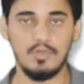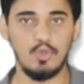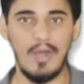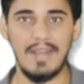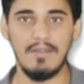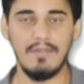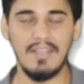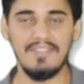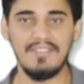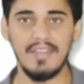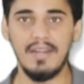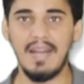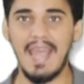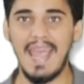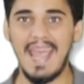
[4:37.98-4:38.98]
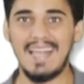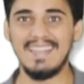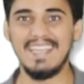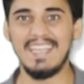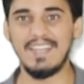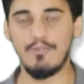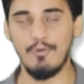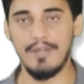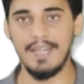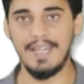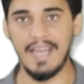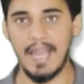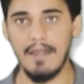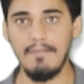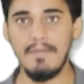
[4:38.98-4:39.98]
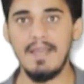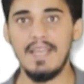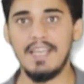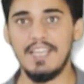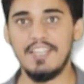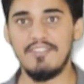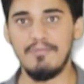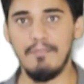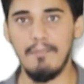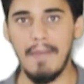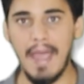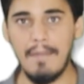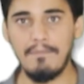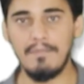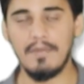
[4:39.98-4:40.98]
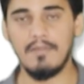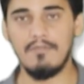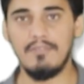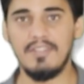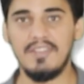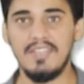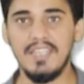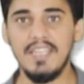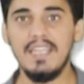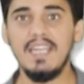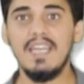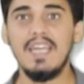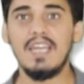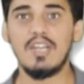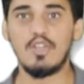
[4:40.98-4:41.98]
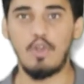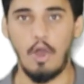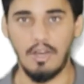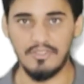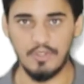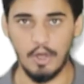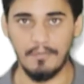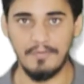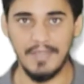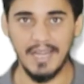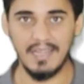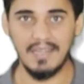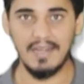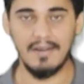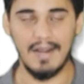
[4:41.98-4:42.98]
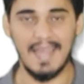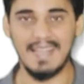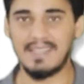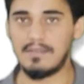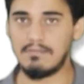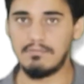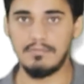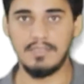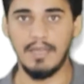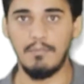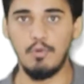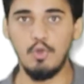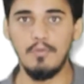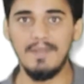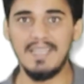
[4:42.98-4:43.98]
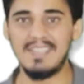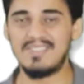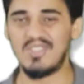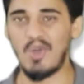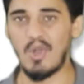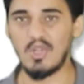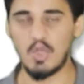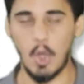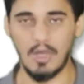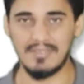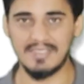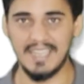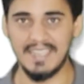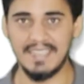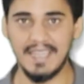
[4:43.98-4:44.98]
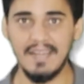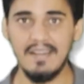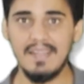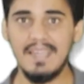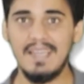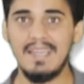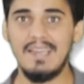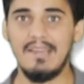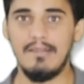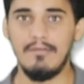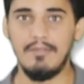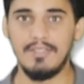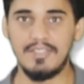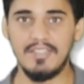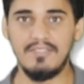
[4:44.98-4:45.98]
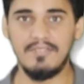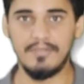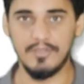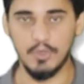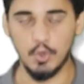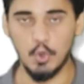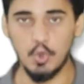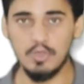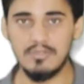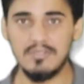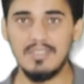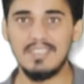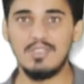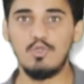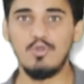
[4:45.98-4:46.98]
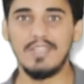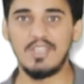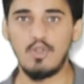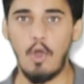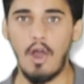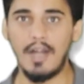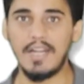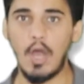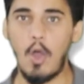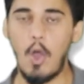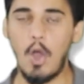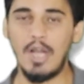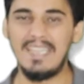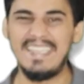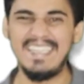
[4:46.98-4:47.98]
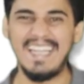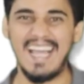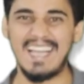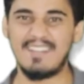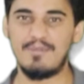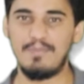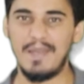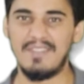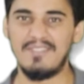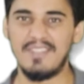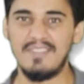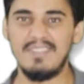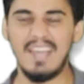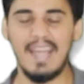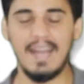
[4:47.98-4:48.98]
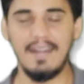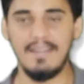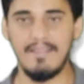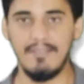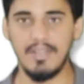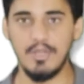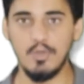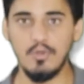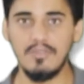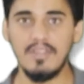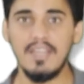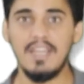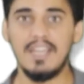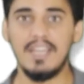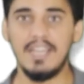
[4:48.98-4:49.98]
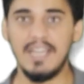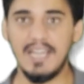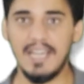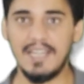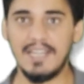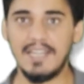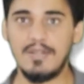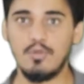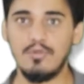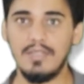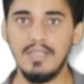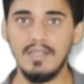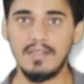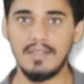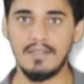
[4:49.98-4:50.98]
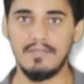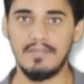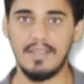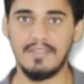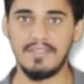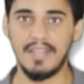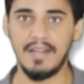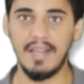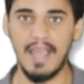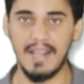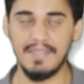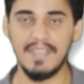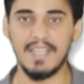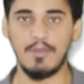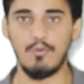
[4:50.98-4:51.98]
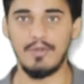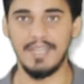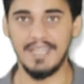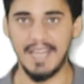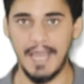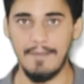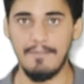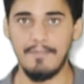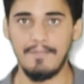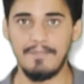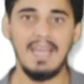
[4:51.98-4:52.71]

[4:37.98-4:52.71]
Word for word: joint venture and the equity type is mapped with the cost object like WBS or cost center, which is used to record all the expenses and revenues related to the concession and the equity type.